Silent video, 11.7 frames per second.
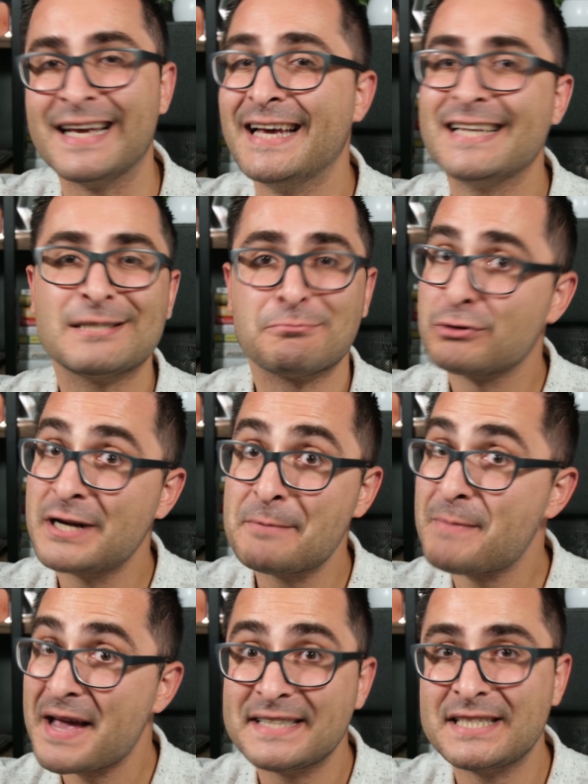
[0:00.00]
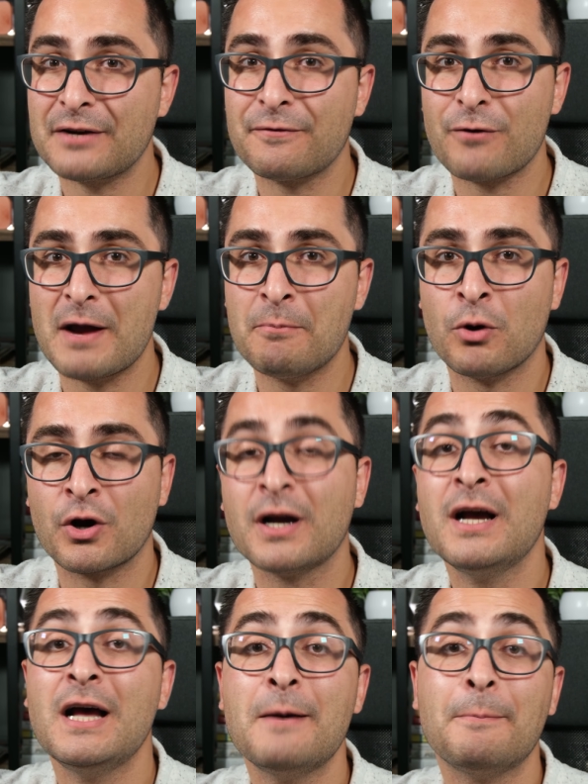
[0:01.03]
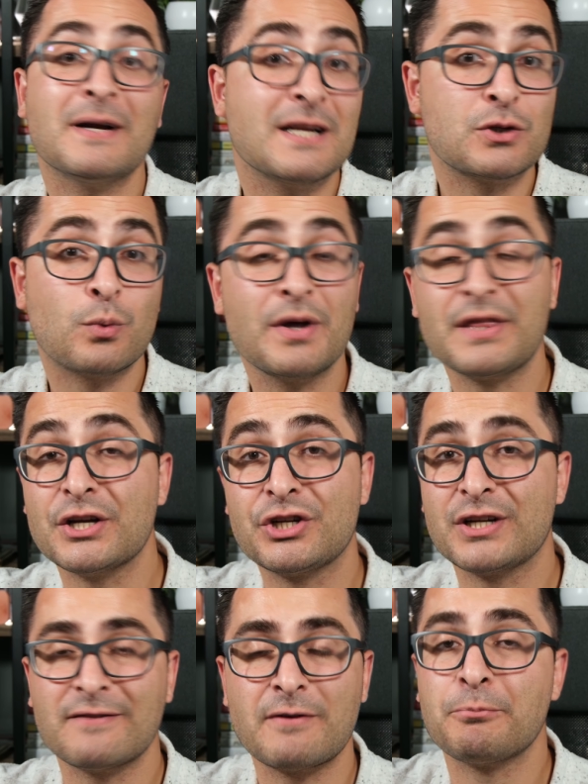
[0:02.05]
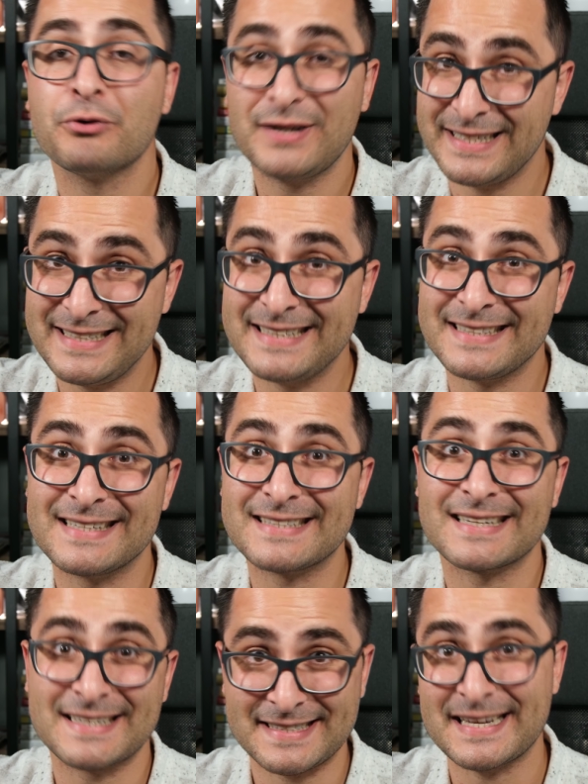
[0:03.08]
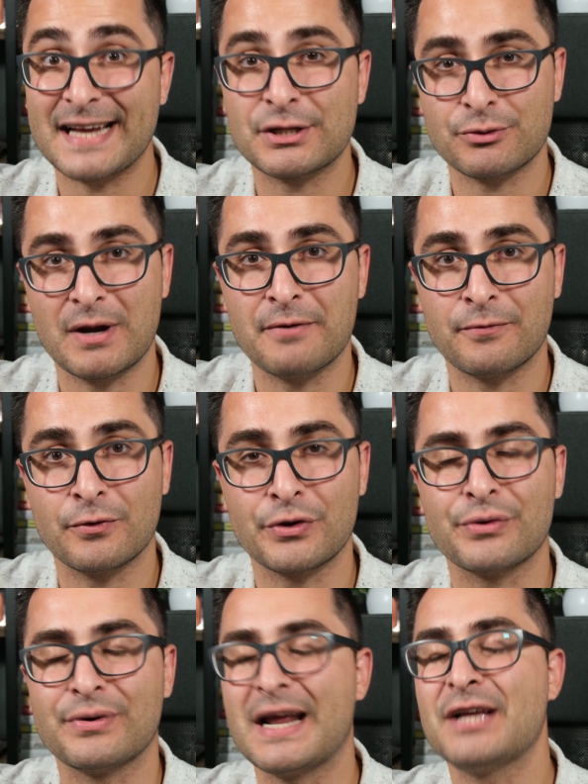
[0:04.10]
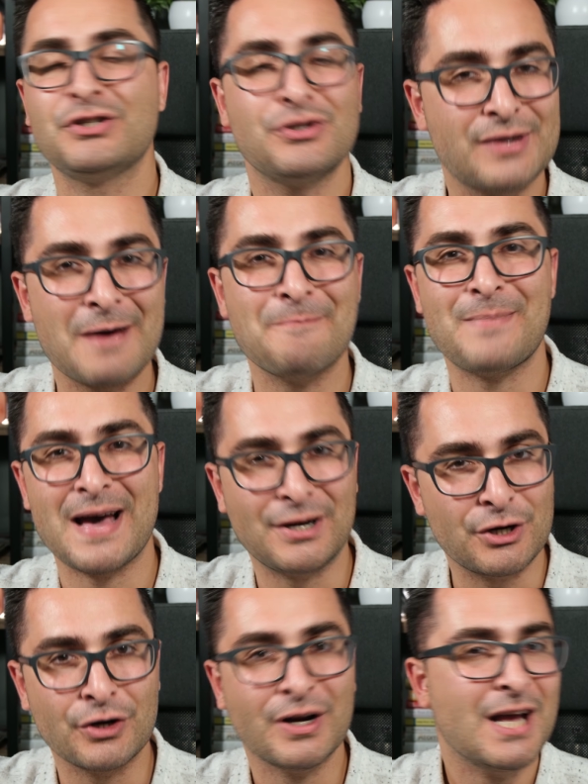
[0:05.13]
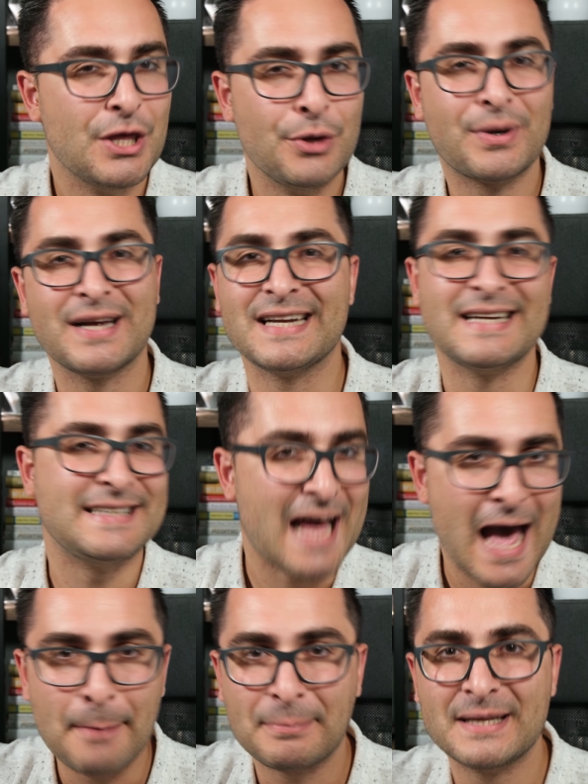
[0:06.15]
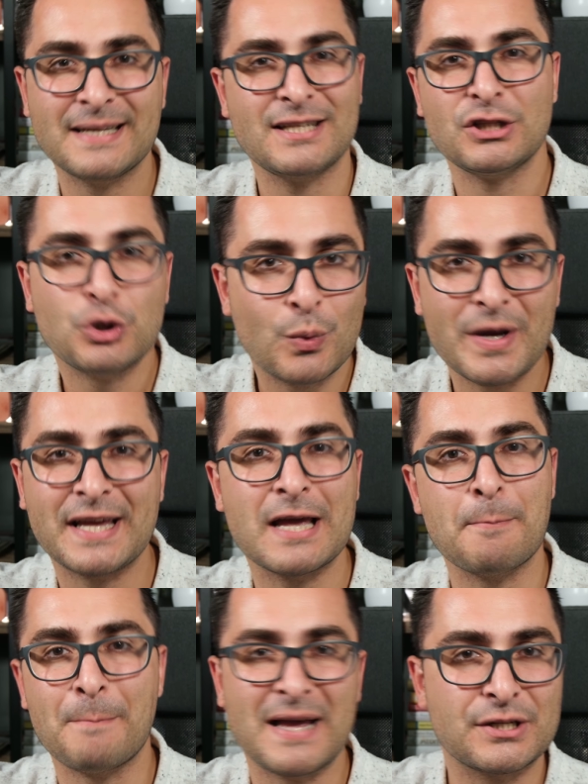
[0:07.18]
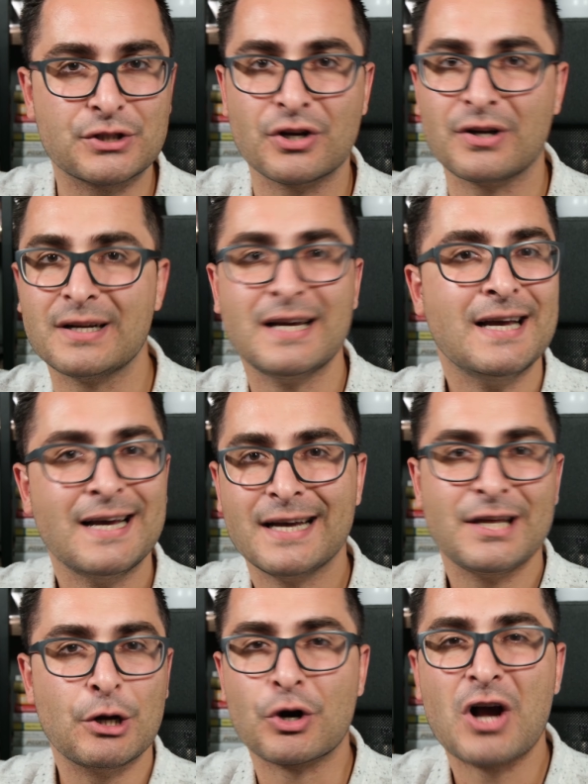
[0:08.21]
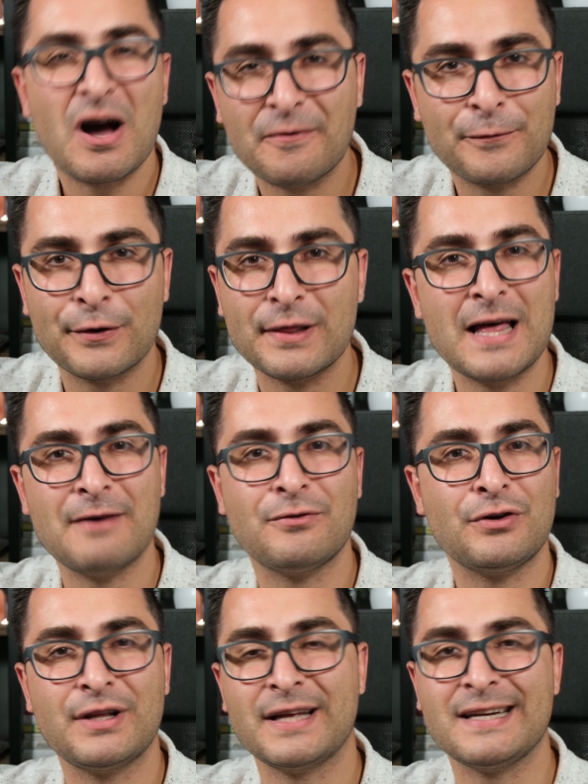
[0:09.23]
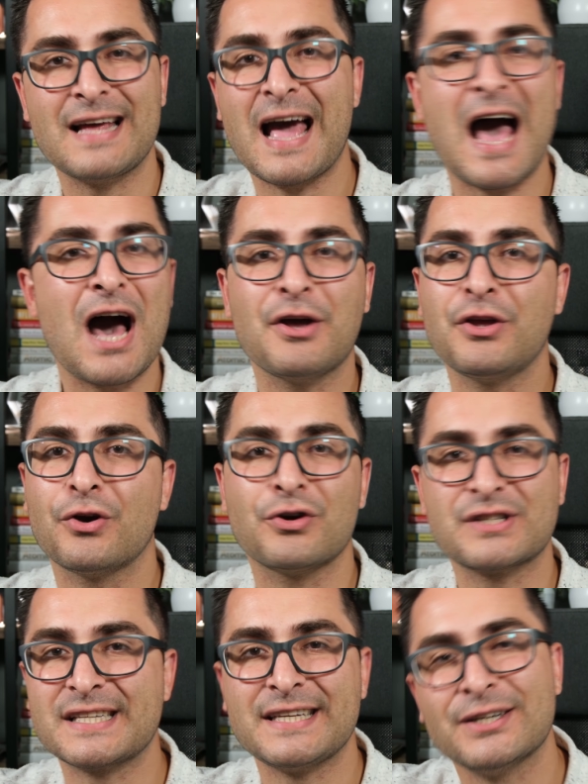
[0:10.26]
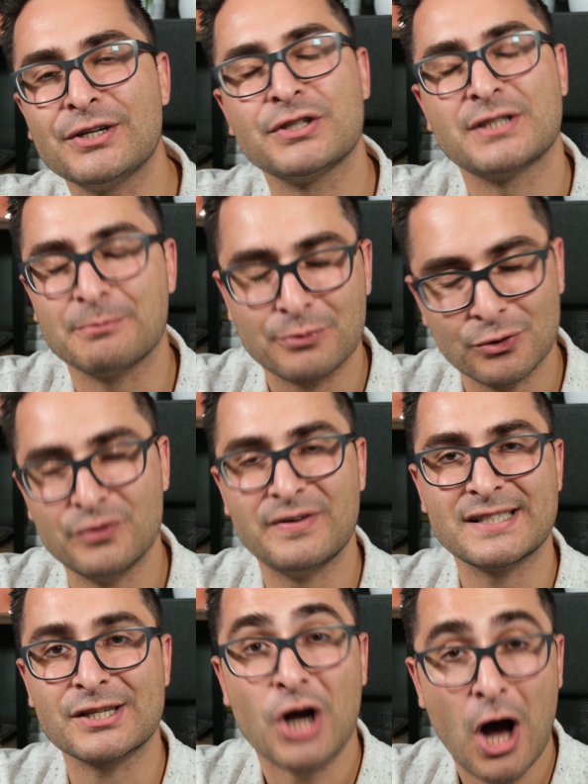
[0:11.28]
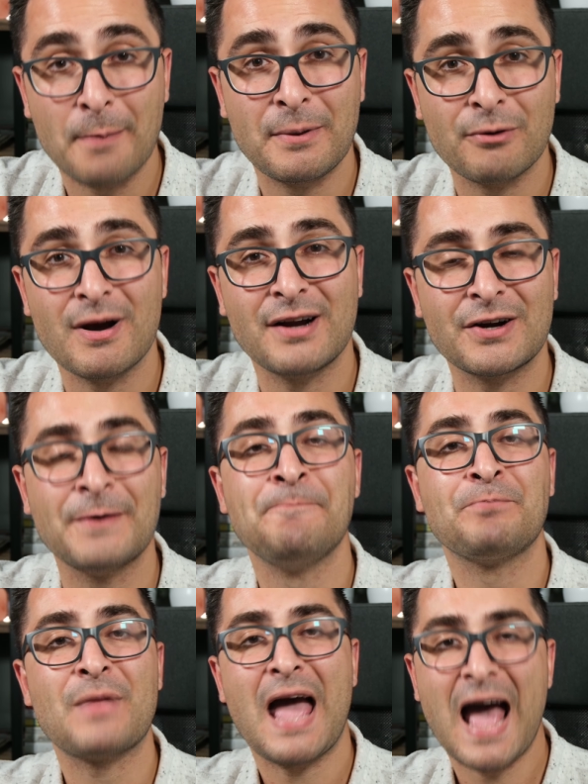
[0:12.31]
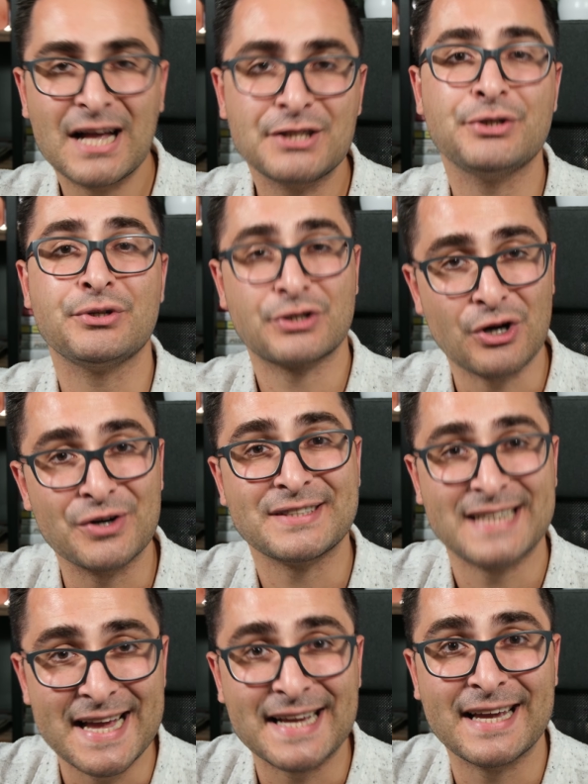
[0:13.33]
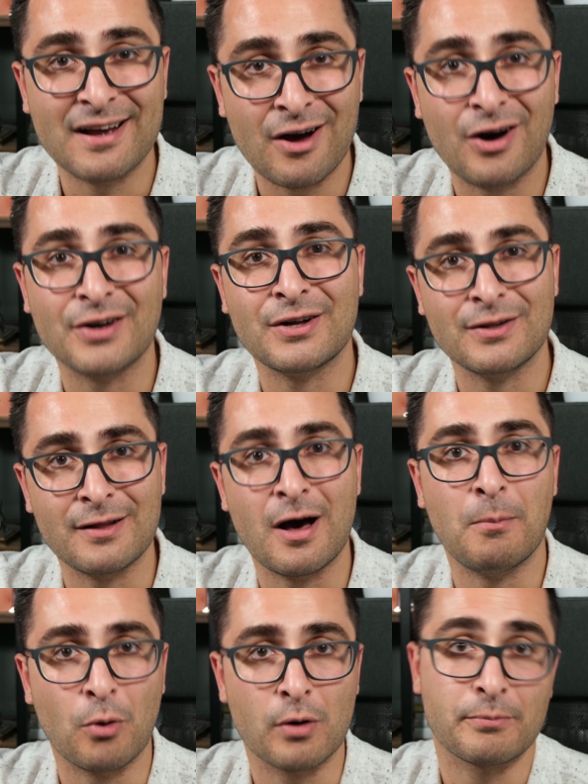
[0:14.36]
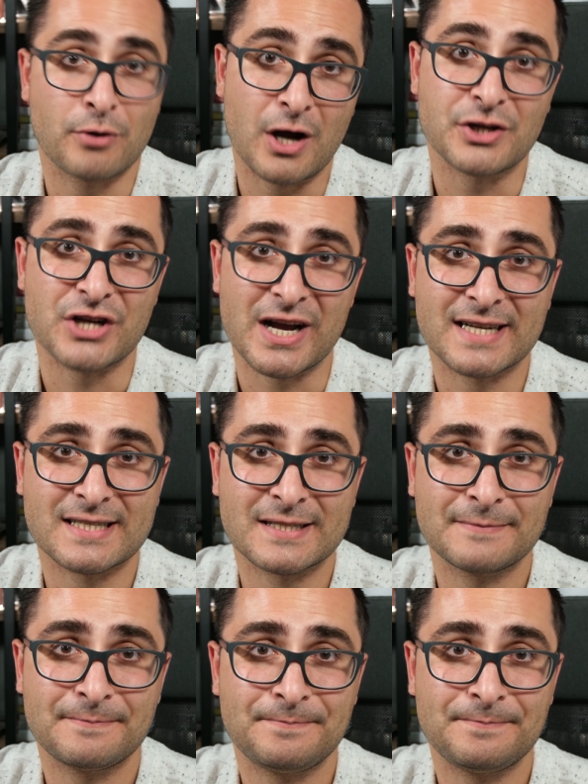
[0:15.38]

It's a pretty basic framework, but it's one that should have a pretty decent success rate for you. And as you get better, you can adapt it and tweak it based on your comfort level and how your skills improve as a copywriter as you start taking on a lot more projects.